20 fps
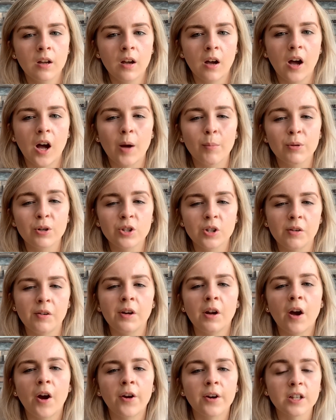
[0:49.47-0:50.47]
I'll be sharing
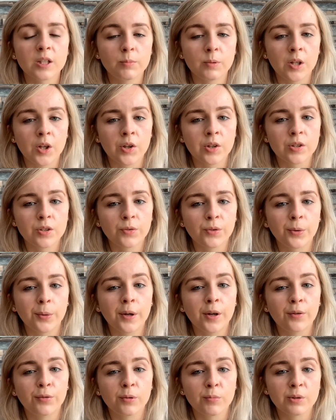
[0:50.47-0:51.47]
our experience through
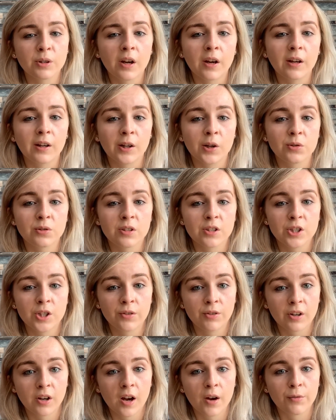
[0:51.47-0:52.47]
it from diagnosis to
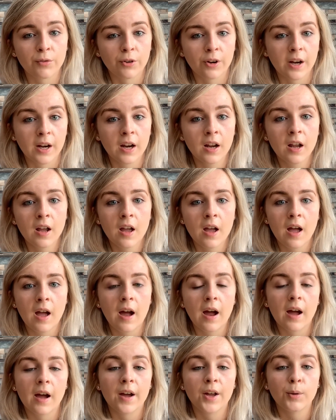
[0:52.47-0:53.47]
recovery
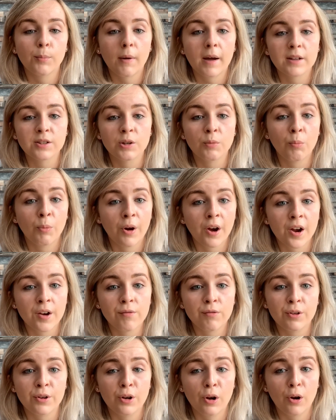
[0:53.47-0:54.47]
and pass on what I've
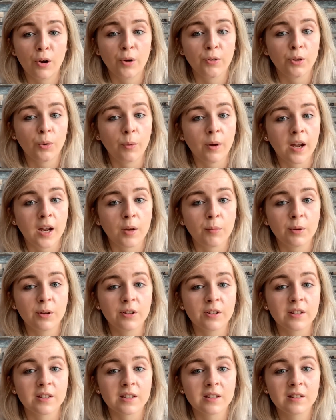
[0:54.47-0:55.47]
learned along the way,
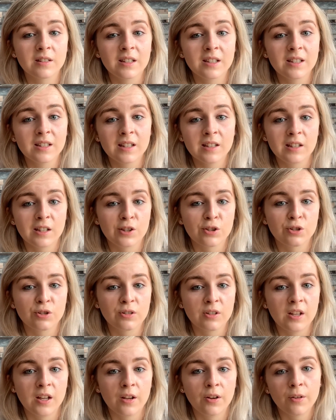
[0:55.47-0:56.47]
because this condition,
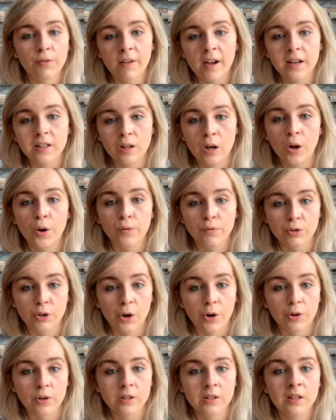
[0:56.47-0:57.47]
it affects a lot of
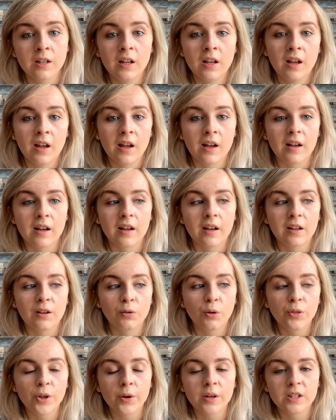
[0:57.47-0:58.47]
dogs, and
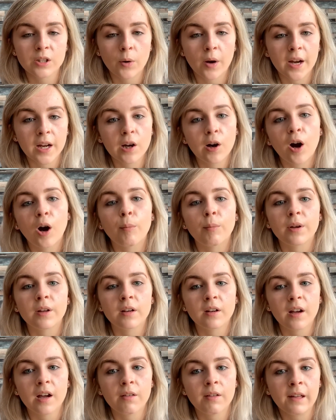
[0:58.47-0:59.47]
although it's quite common,
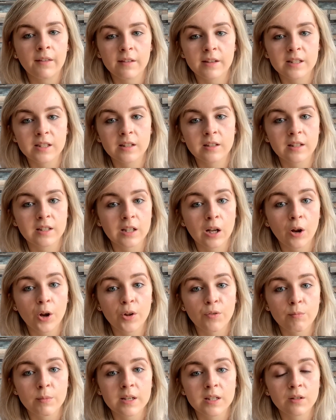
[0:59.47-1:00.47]
I think there's a lot
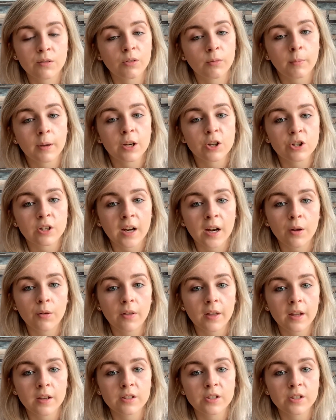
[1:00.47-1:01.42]
of misinformation out there.